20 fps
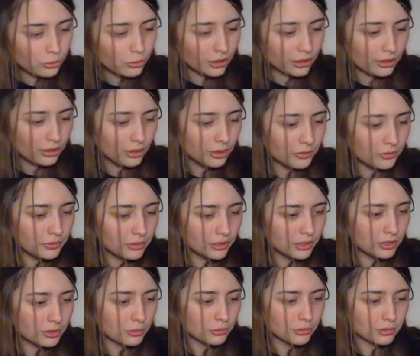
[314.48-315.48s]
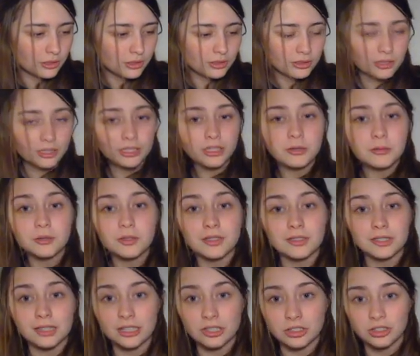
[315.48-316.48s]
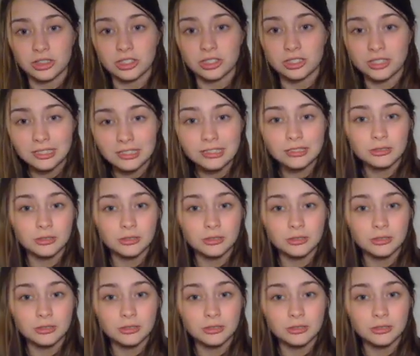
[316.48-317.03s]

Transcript: I love this one. This one is actually still